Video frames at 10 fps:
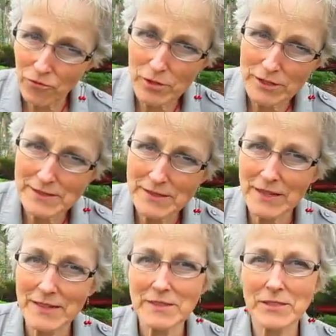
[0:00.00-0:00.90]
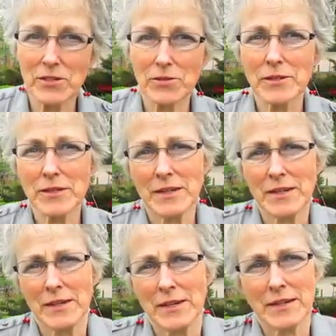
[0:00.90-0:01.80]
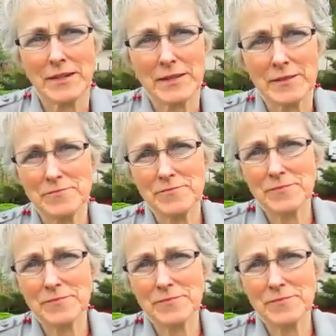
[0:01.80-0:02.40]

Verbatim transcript: 40s again. So, um,